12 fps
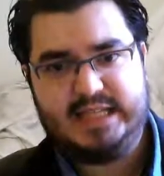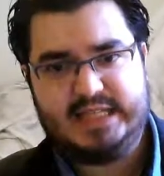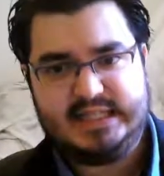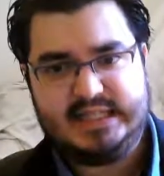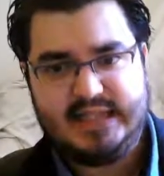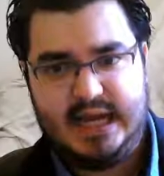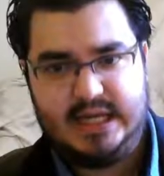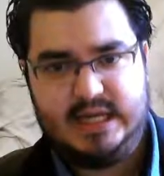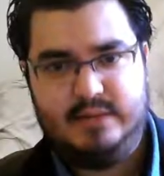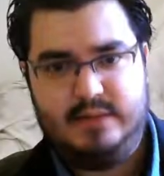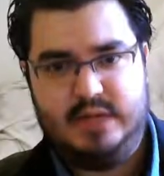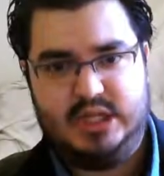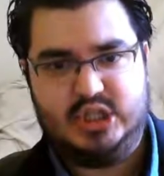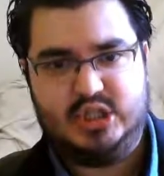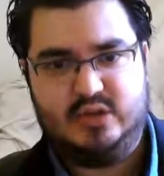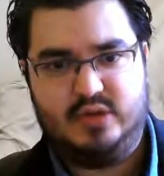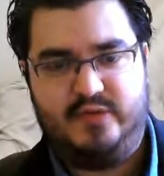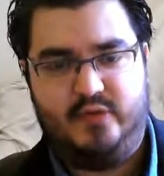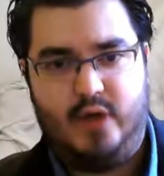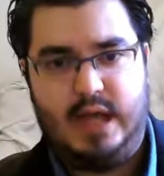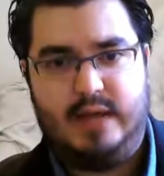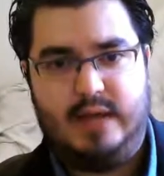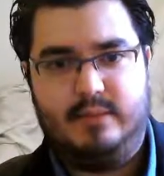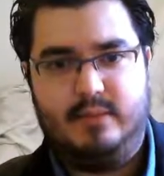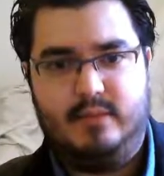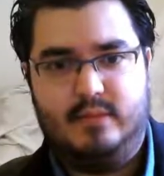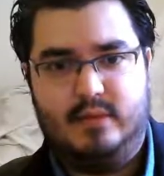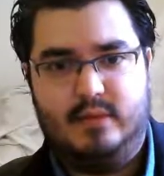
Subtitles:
static image, a frame,